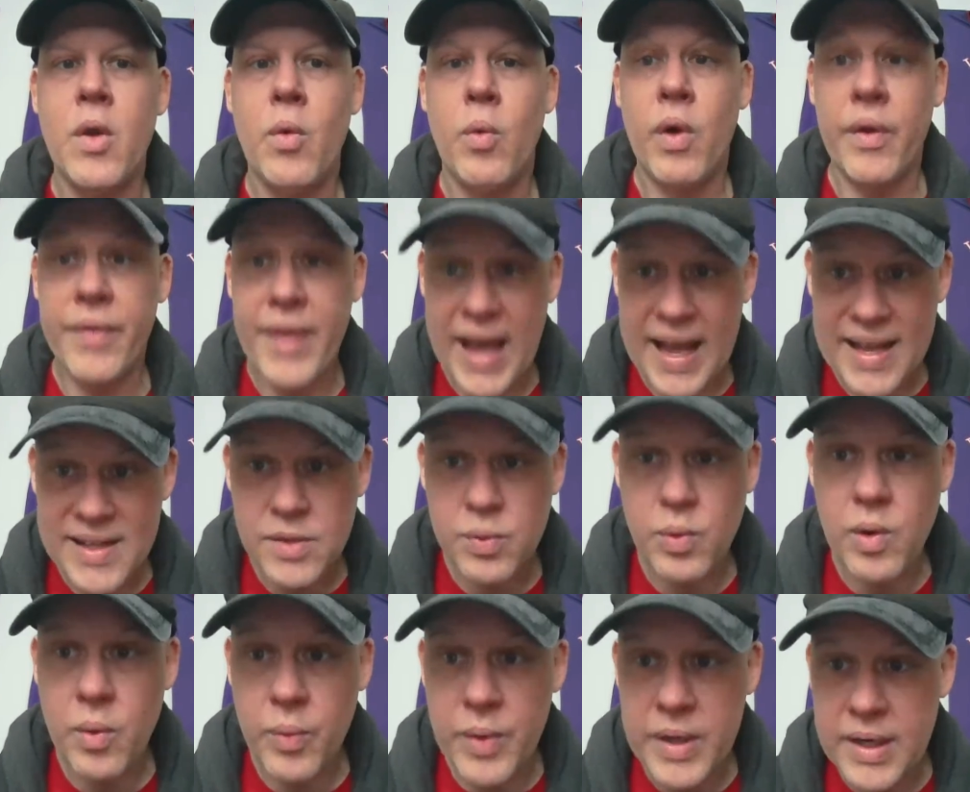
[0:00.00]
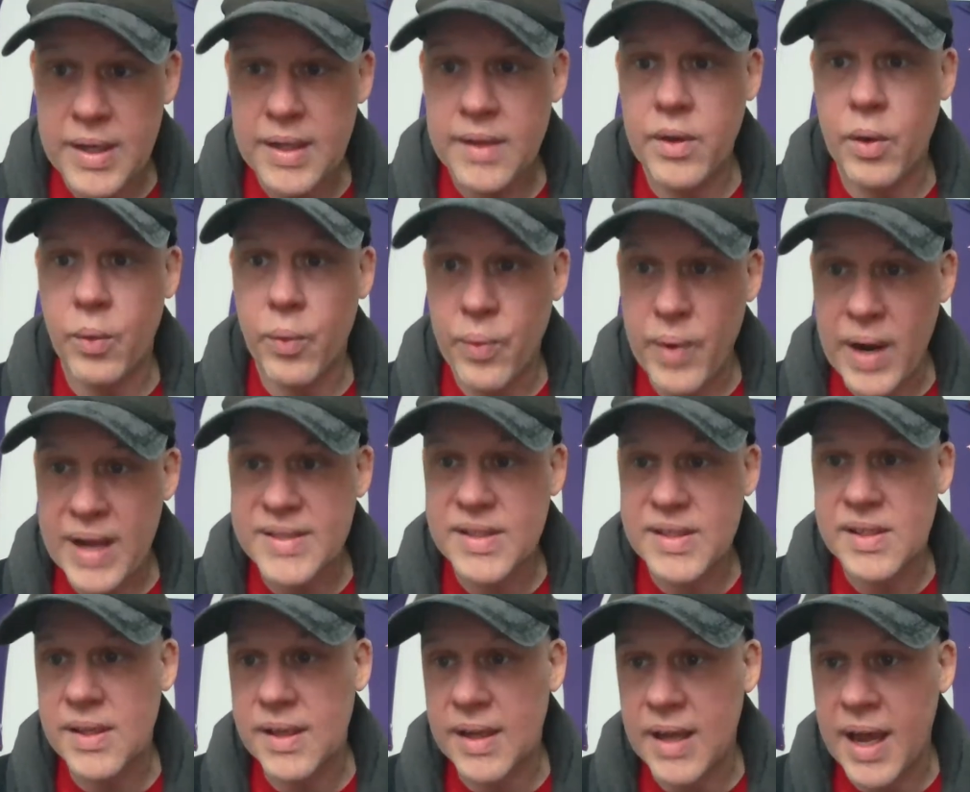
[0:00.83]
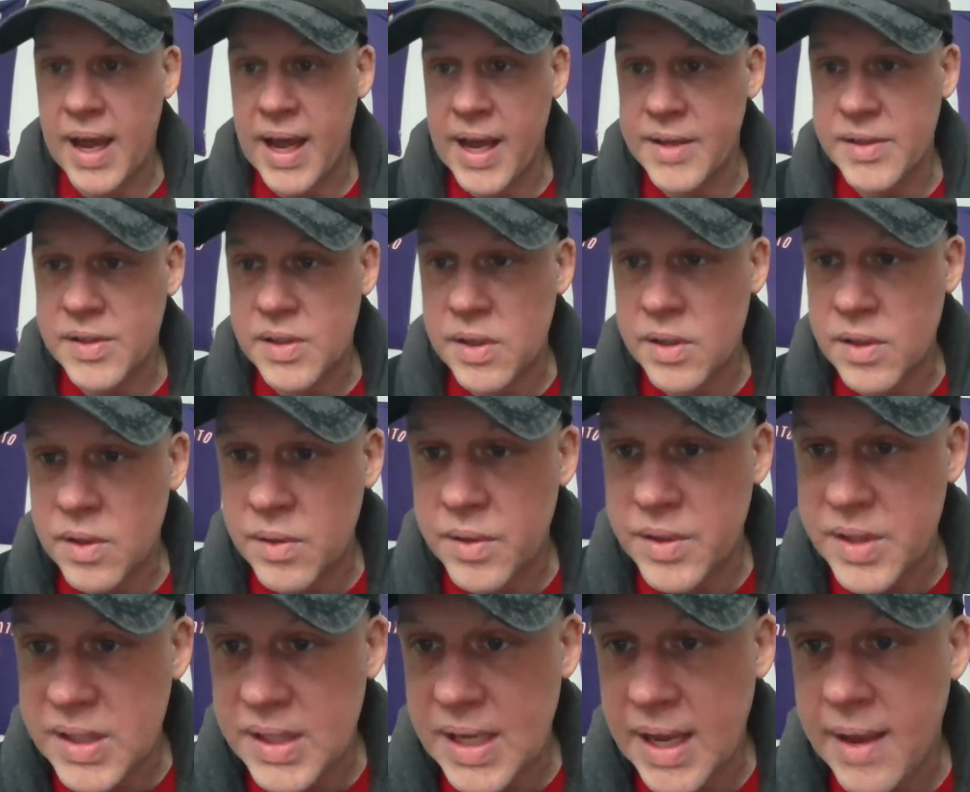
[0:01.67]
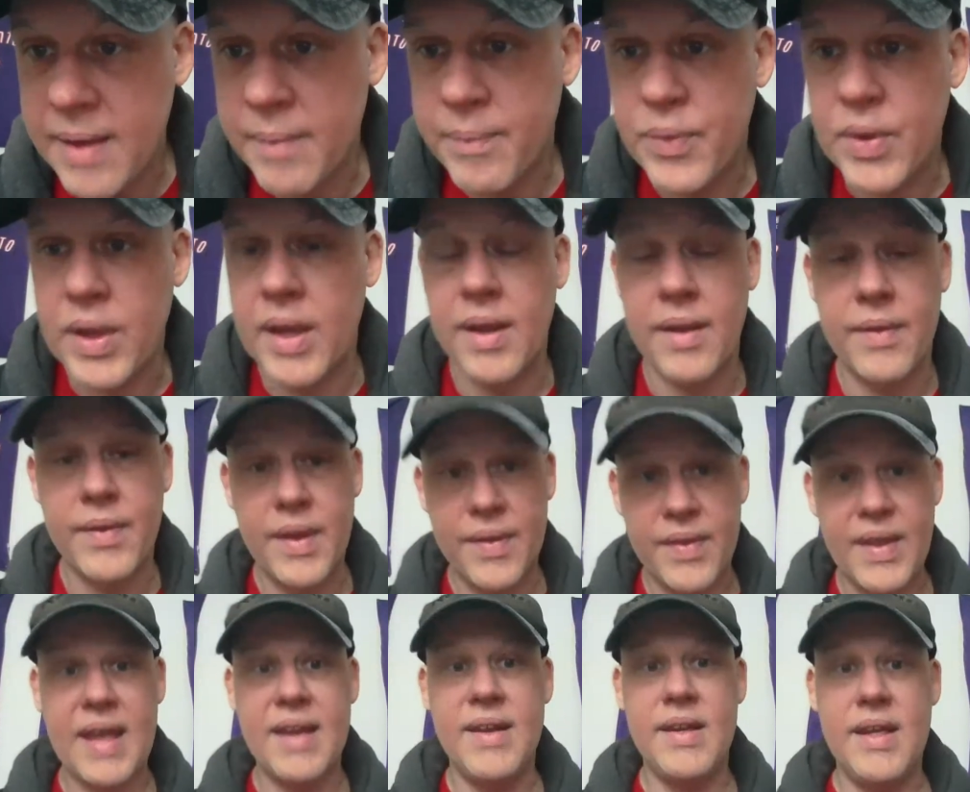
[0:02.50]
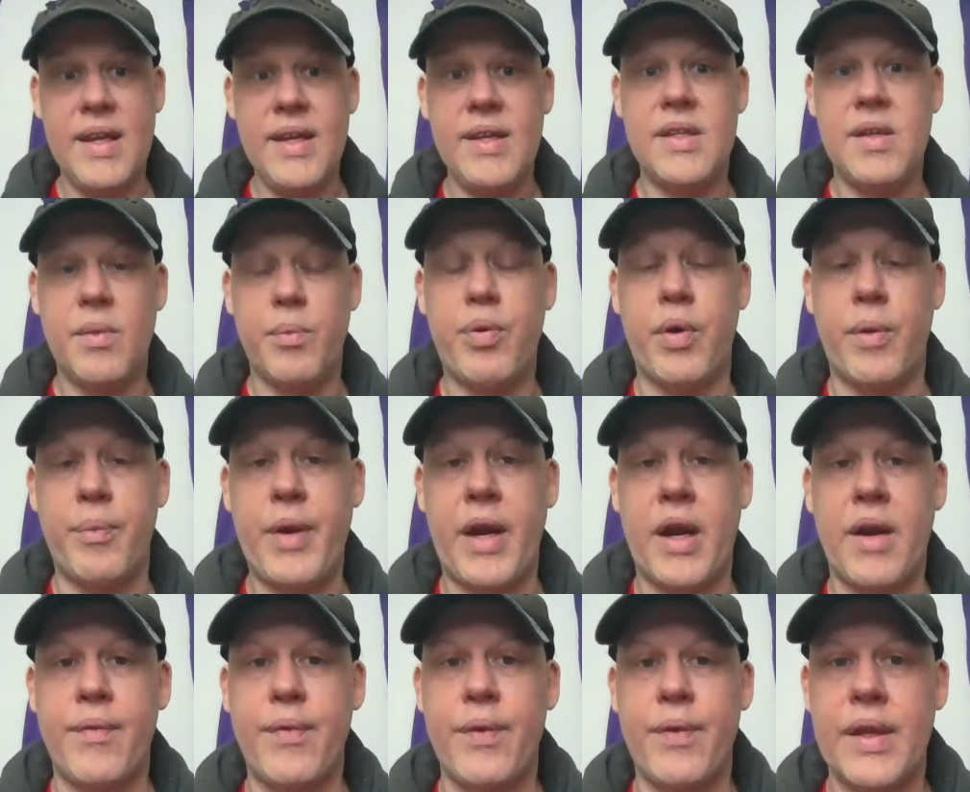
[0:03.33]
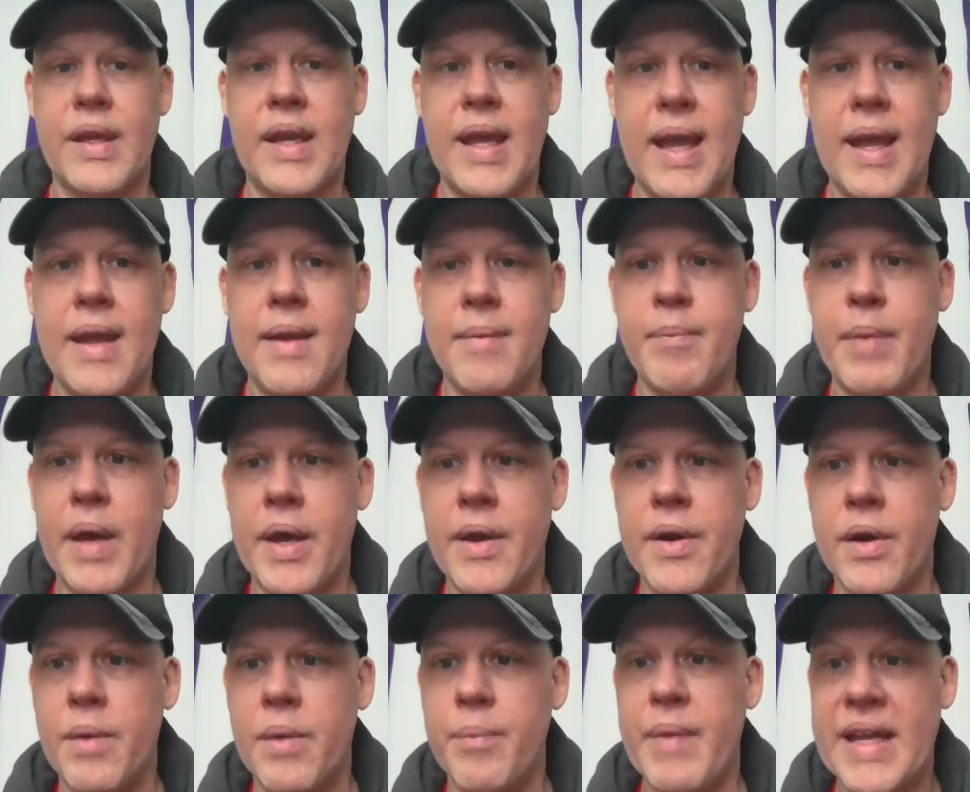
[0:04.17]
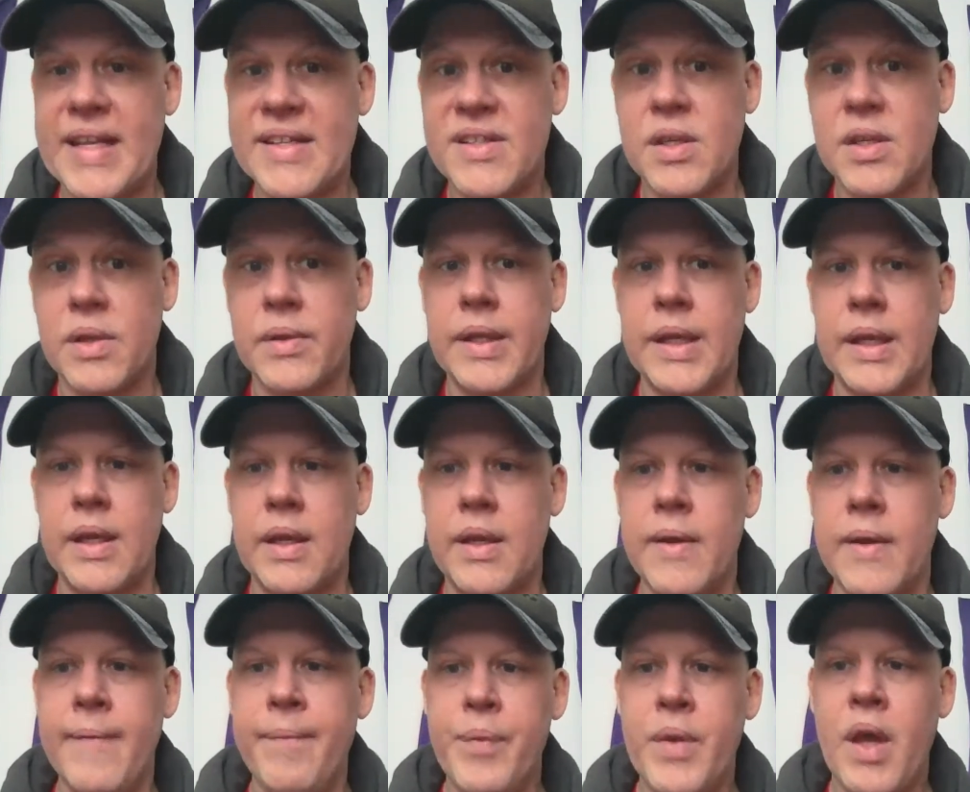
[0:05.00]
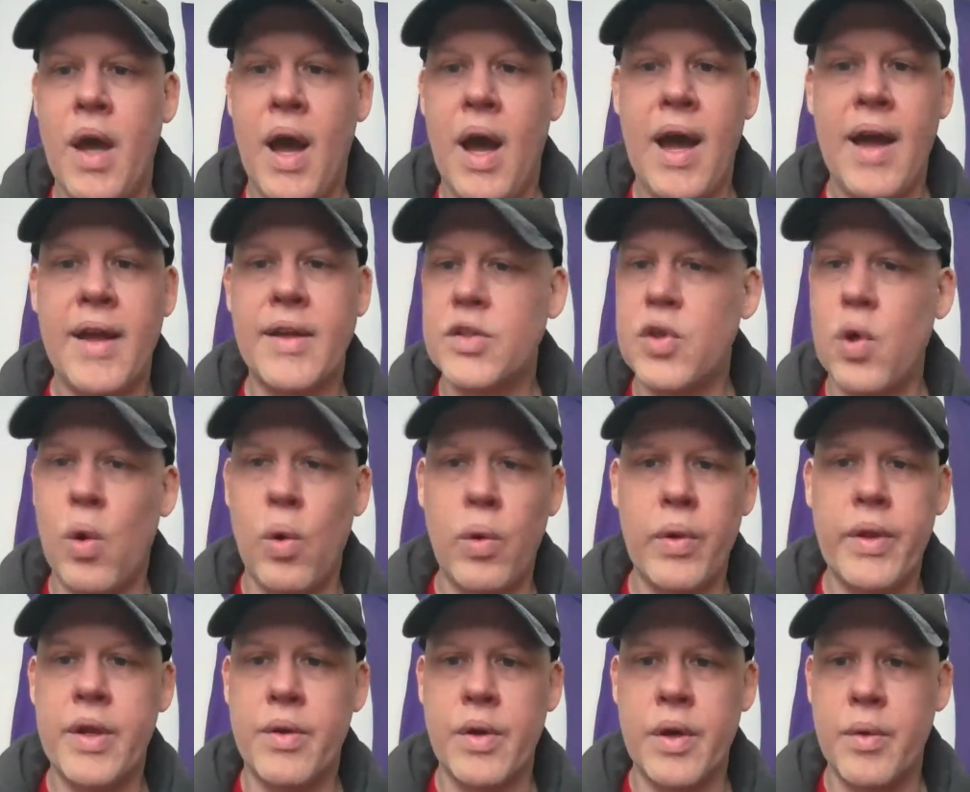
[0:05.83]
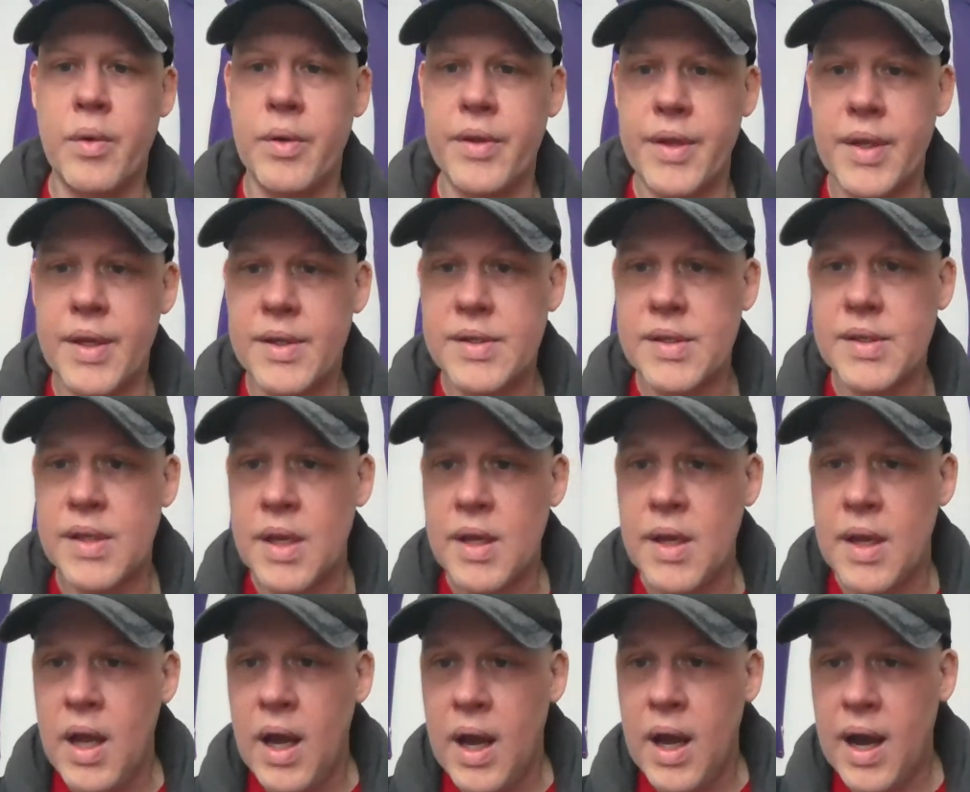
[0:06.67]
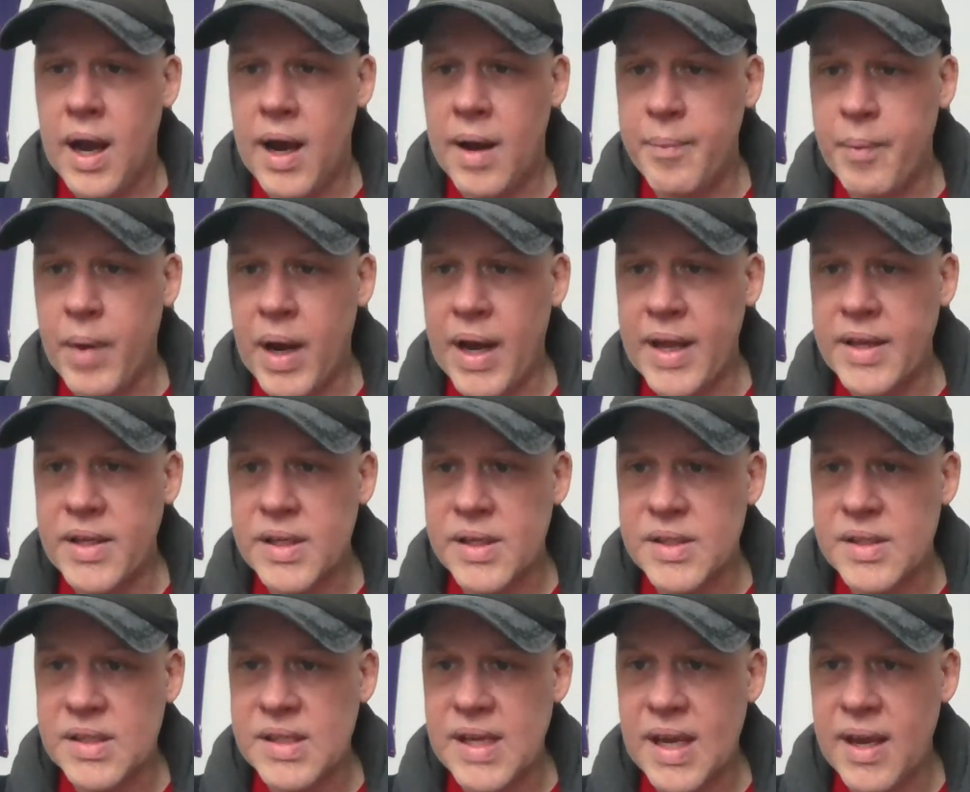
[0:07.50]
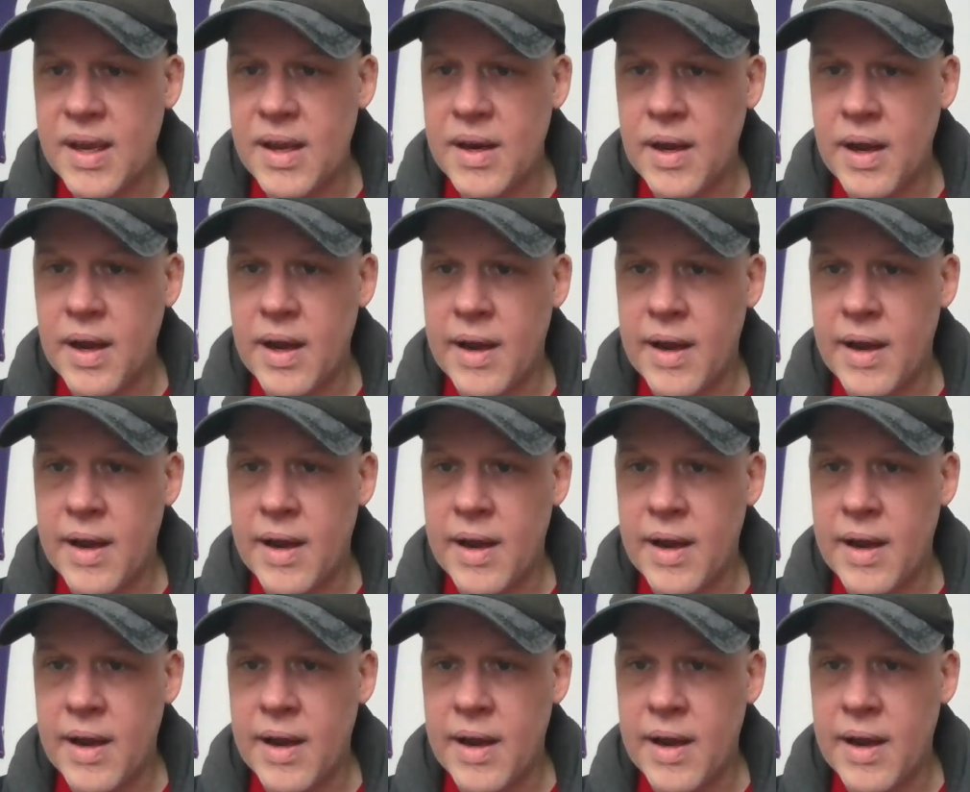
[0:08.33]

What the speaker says: Well, that's what we need the rest of the guys to do the same thing, that they need to prepare for the game better mentally. I totally agree with this. Mike is saying,